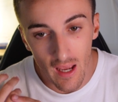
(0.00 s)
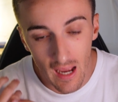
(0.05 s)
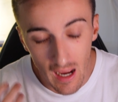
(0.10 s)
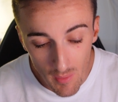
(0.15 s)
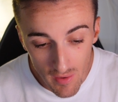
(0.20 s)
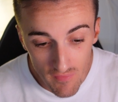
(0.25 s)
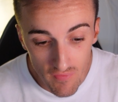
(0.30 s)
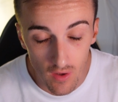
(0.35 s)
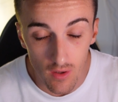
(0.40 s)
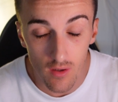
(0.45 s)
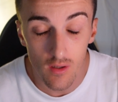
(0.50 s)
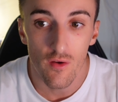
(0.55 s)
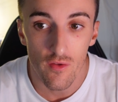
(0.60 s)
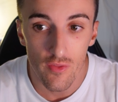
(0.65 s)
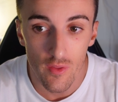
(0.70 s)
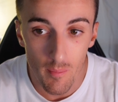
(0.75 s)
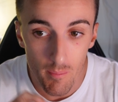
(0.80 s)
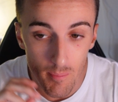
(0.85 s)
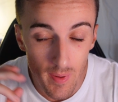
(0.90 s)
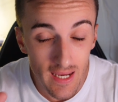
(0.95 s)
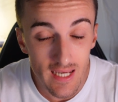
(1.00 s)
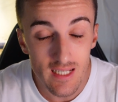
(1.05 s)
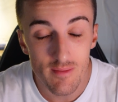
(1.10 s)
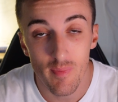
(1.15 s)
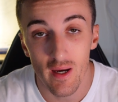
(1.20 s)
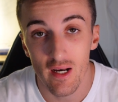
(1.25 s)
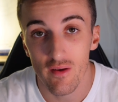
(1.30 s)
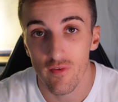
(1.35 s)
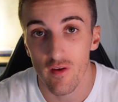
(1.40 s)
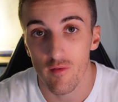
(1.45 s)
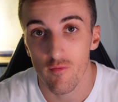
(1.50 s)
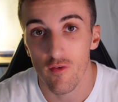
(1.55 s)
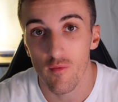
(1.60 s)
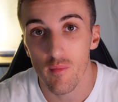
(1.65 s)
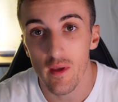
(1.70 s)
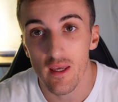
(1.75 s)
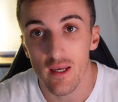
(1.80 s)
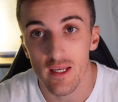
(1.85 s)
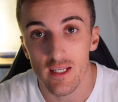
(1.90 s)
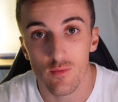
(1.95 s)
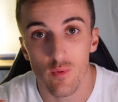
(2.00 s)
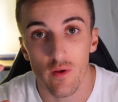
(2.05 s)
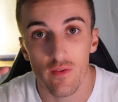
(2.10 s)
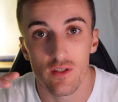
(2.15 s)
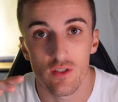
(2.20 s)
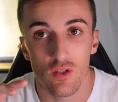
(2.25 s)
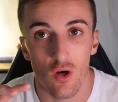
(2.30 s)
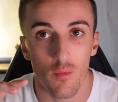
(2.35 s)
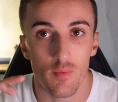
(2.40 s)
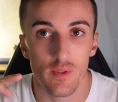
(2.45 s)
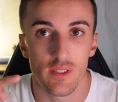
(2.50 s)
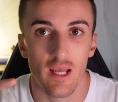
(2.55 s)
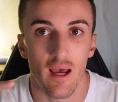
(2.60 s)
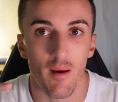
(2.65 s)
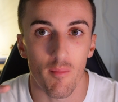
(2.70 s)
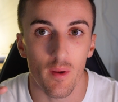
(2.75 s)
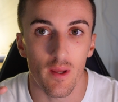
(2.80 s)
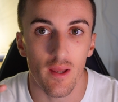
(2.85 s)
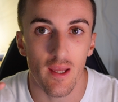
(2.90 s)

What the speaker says: However, the biggest benefit for me is with TOPSTEP